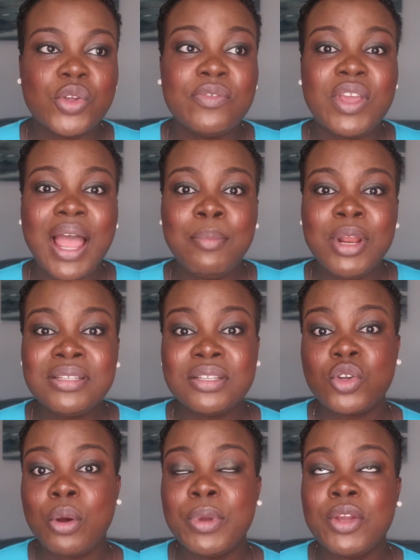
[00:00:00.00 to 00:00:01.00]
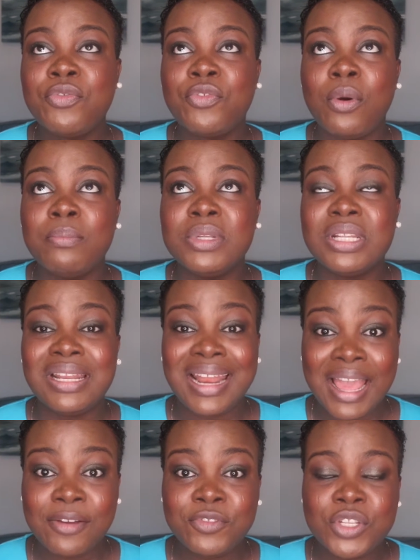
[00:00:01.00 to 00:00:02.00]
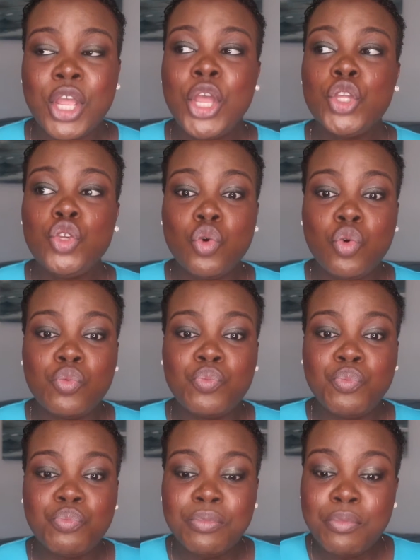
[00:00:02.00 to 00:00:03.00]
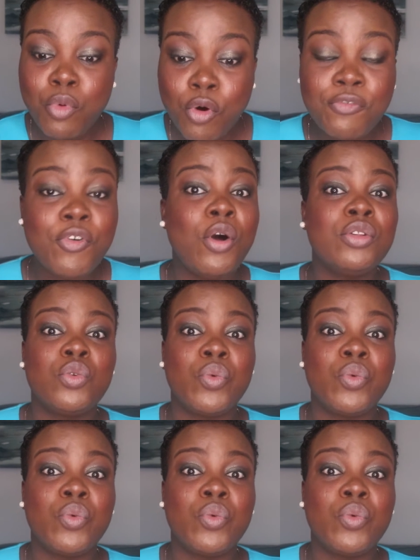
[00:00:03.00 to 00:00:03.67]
So if the ambulance is coming from the left, you move all